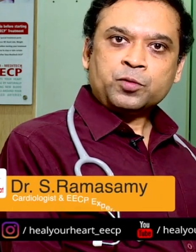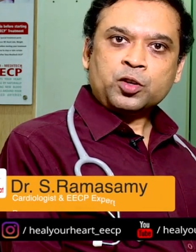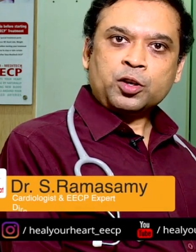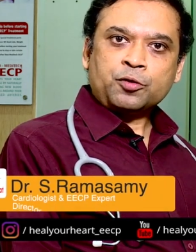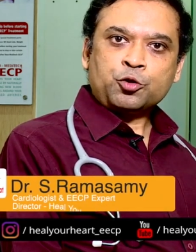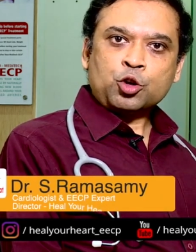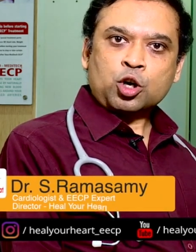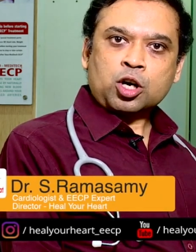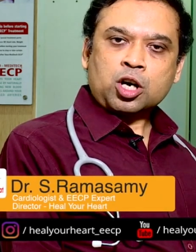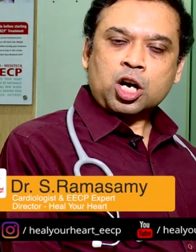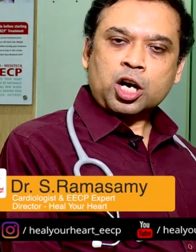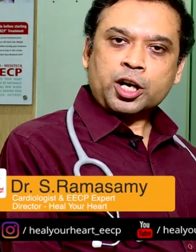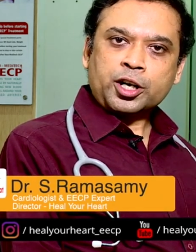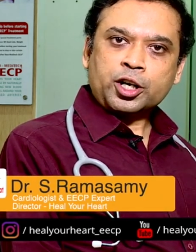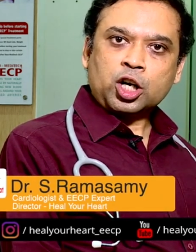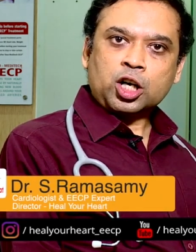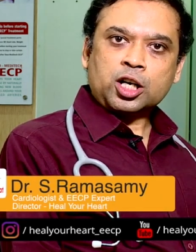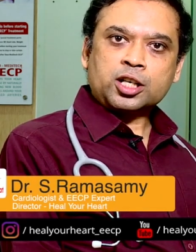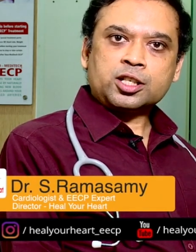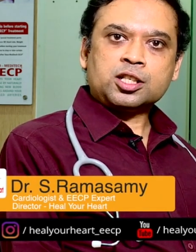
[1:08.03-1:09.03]
If your
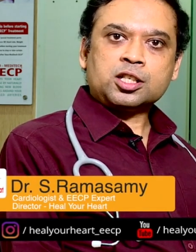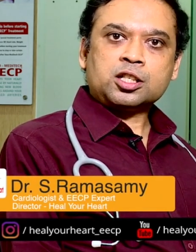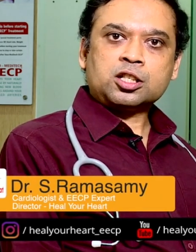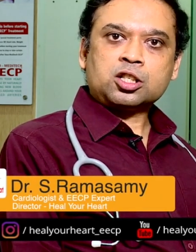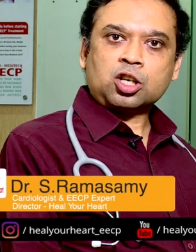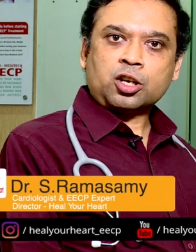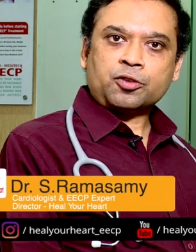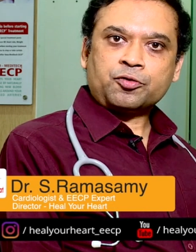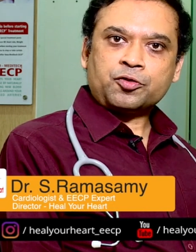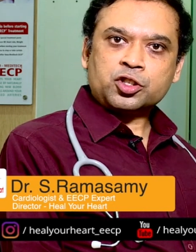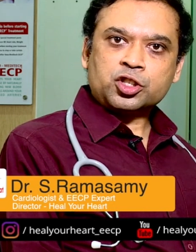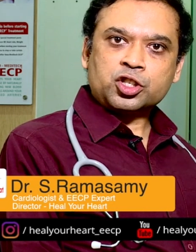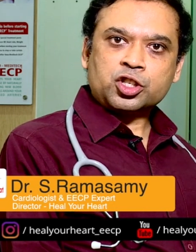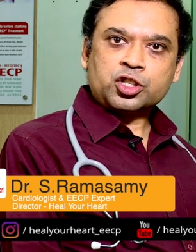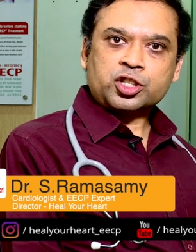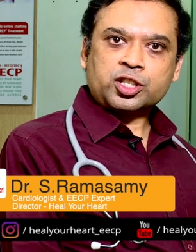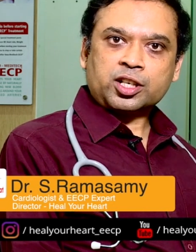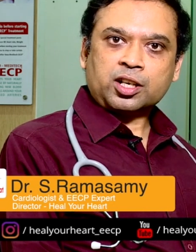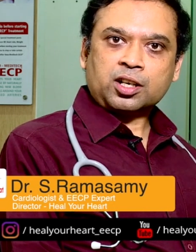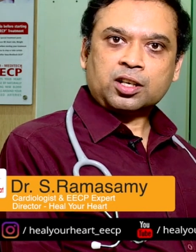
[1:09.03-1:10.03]
cardiologist or
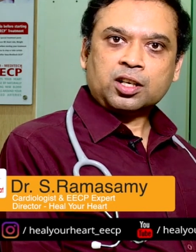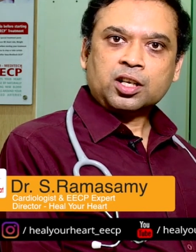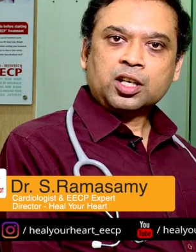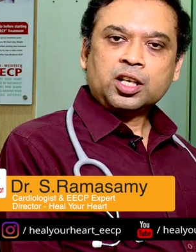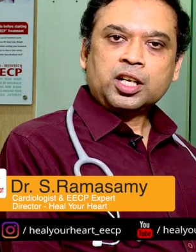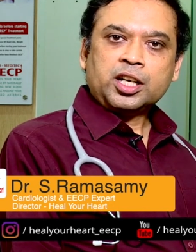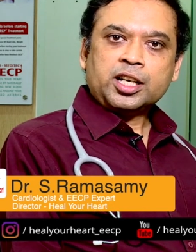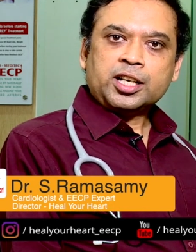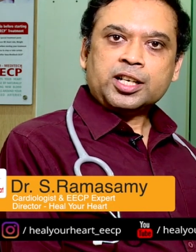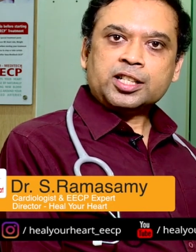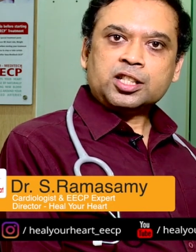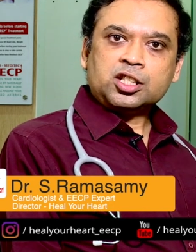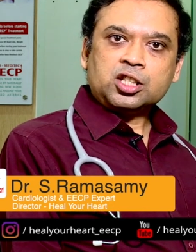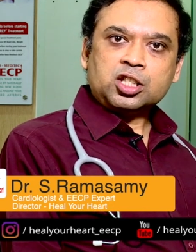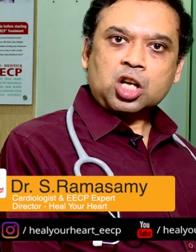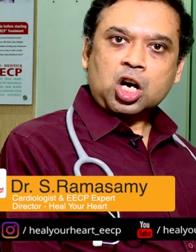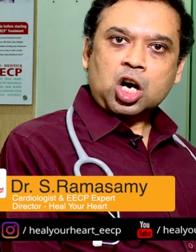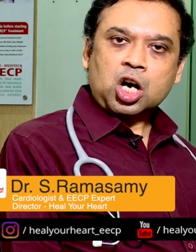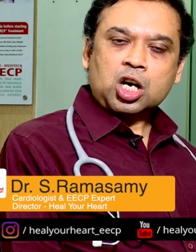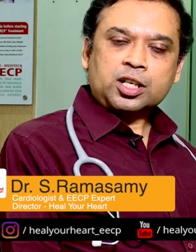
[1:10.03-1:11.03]
physician is
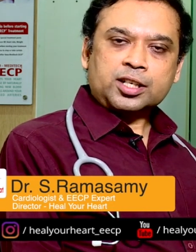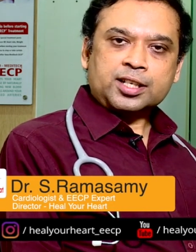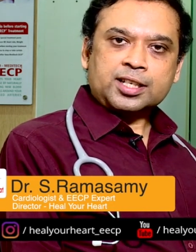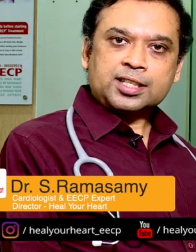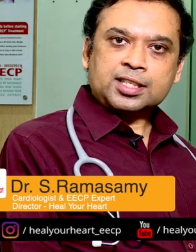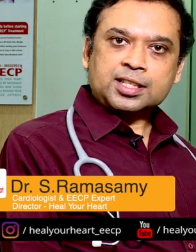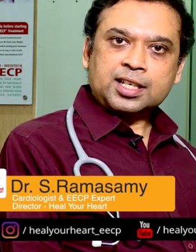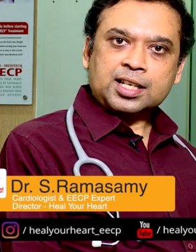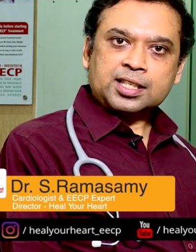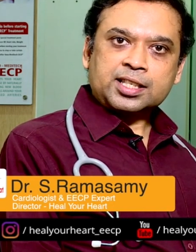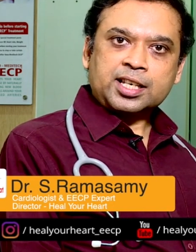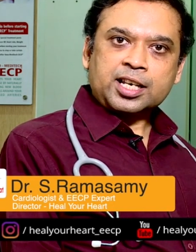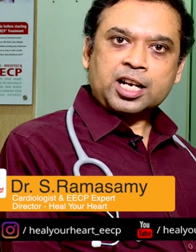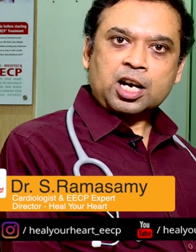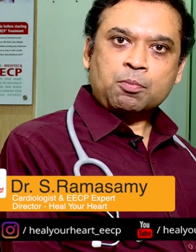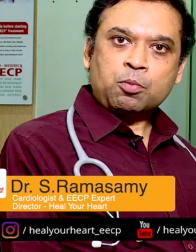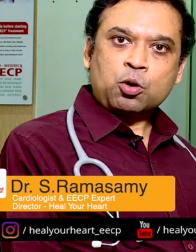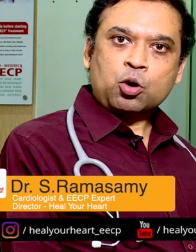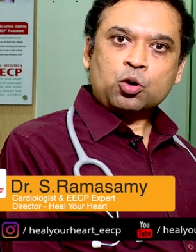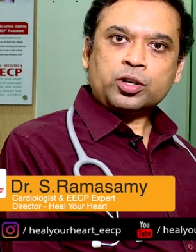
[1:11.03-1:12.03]
not discussing
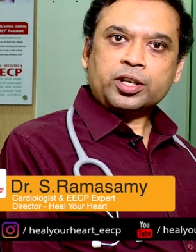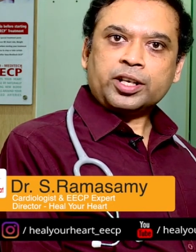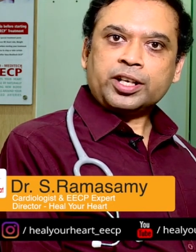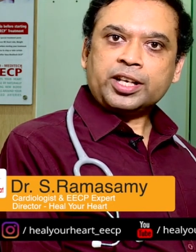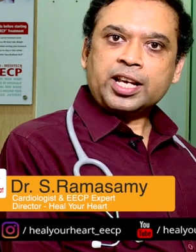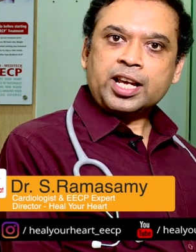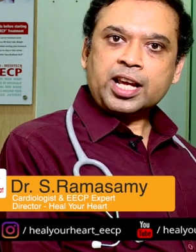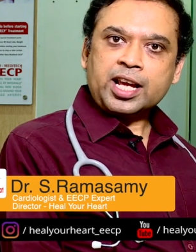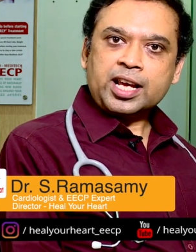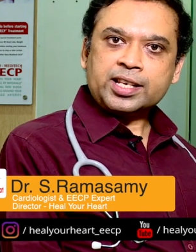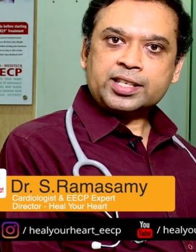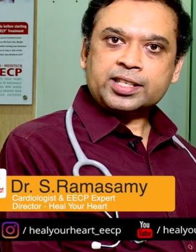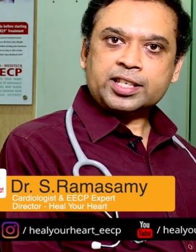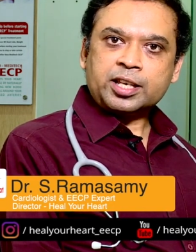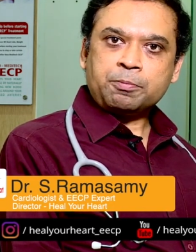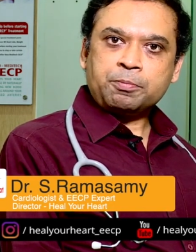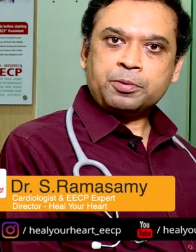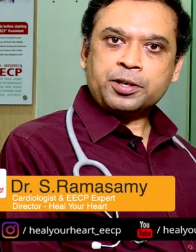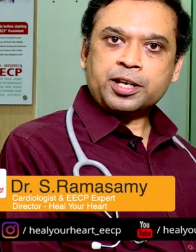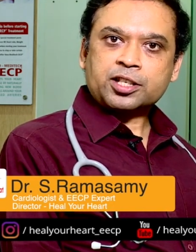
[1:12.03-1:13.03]
about
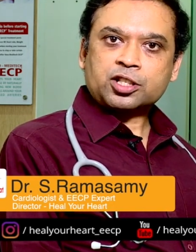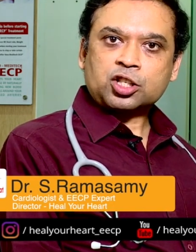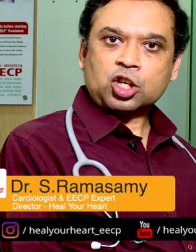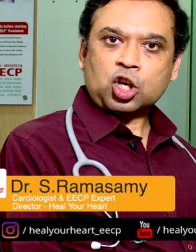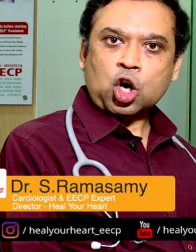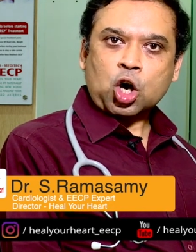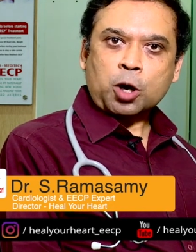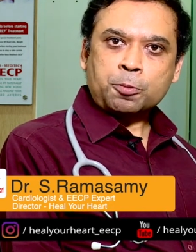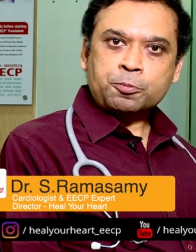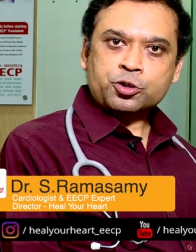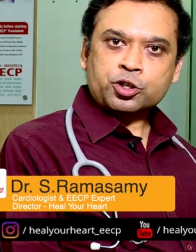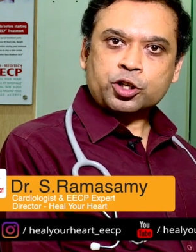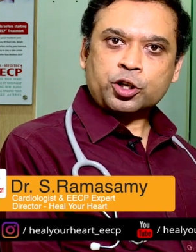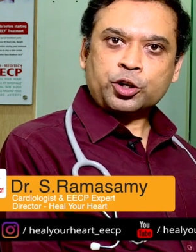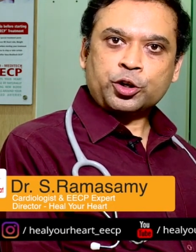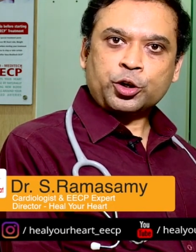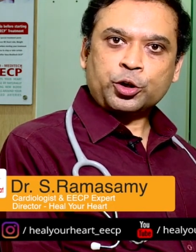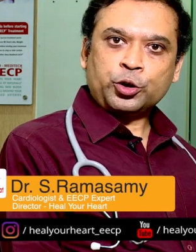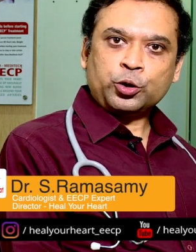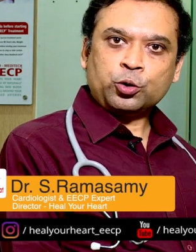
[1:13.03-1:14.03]
EECP as an
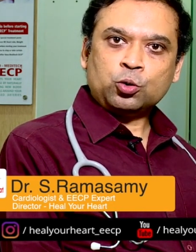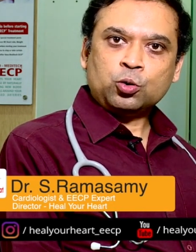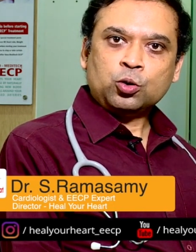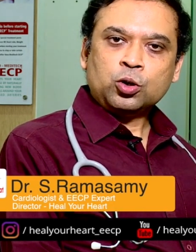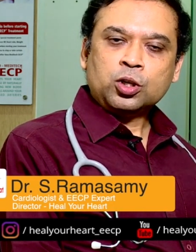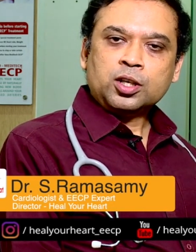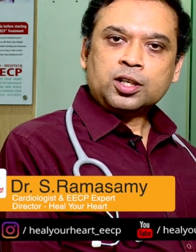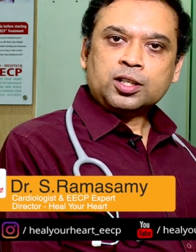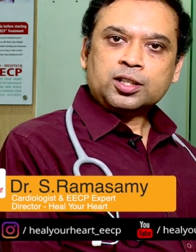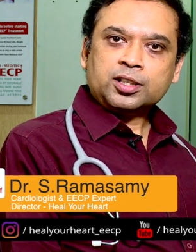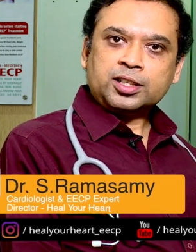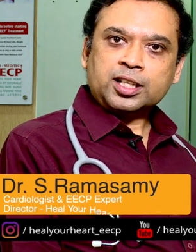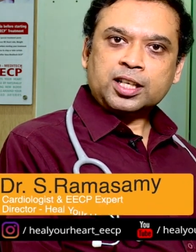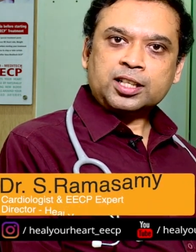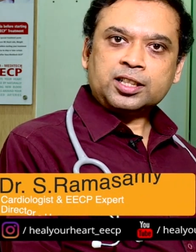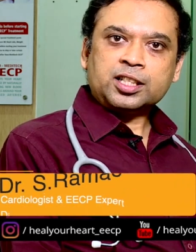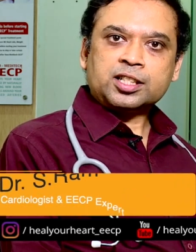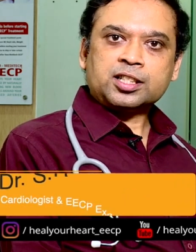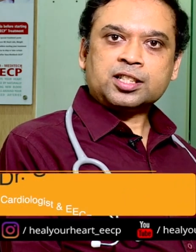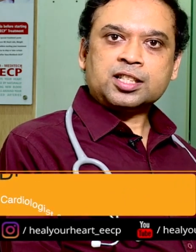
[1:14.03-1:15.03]
option to you,
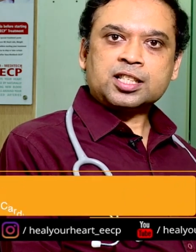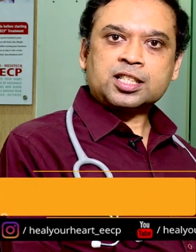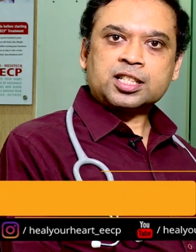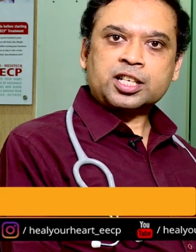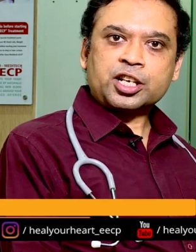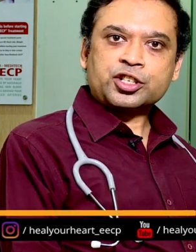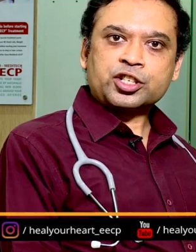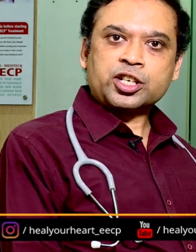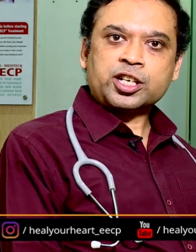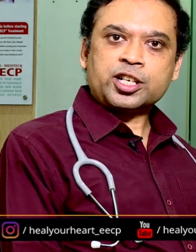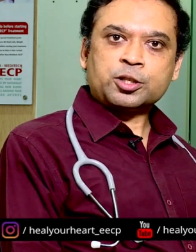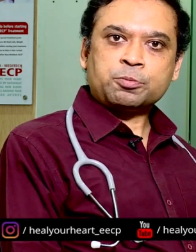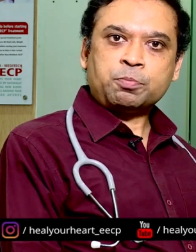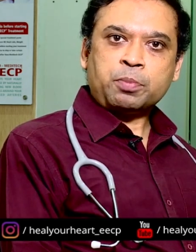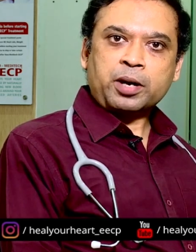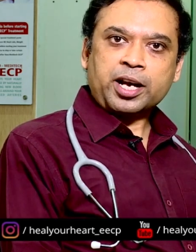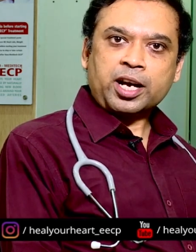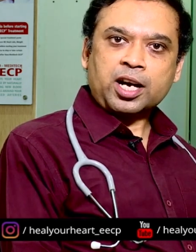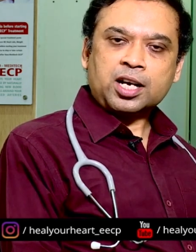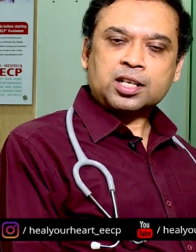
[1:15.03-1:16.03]
then this discussion is
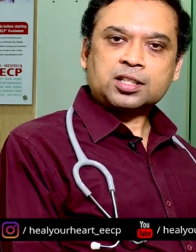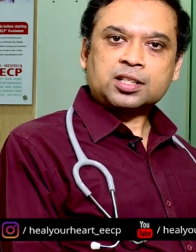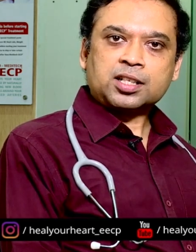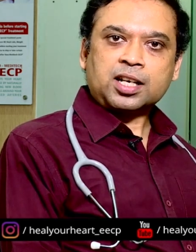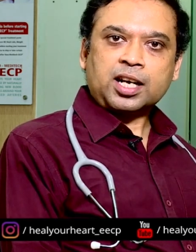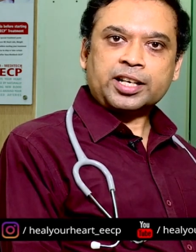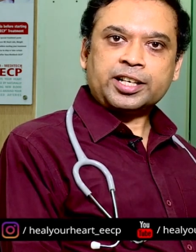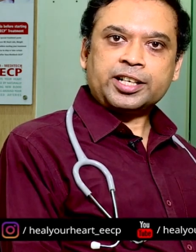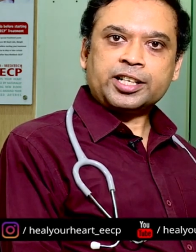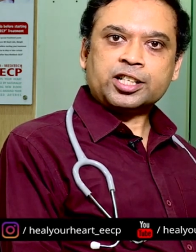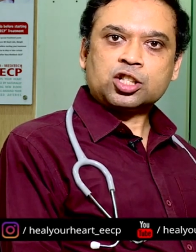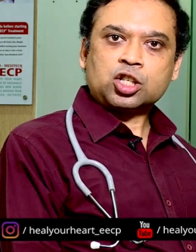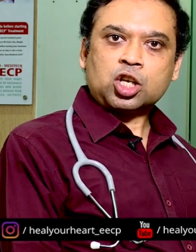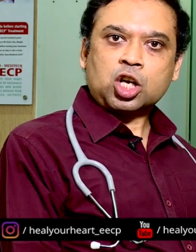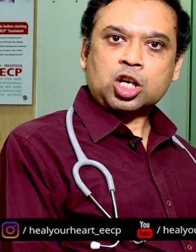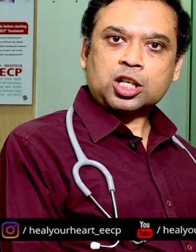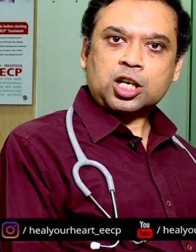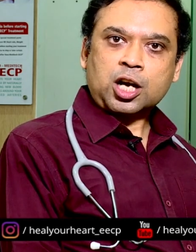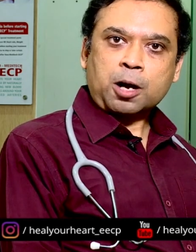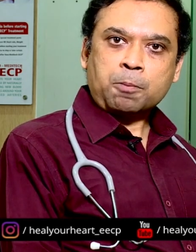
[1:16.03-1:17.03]
biased and it is
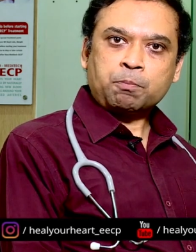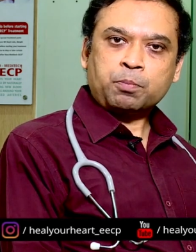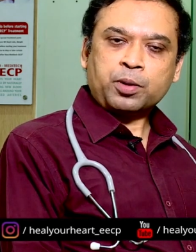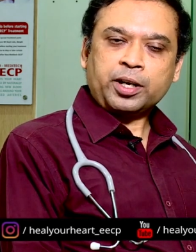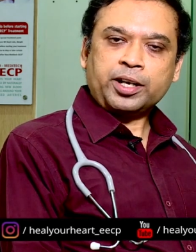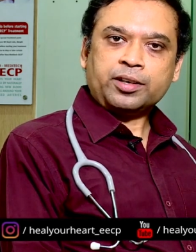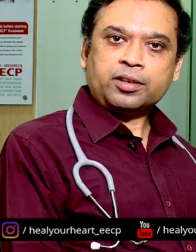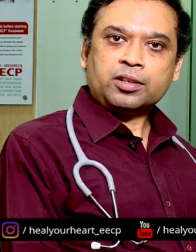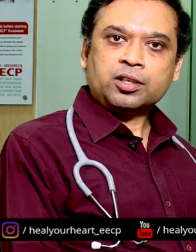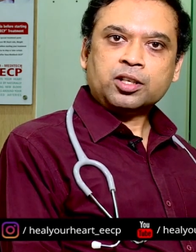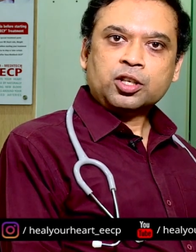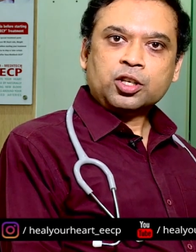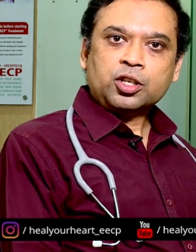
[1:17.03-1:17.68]
not complete.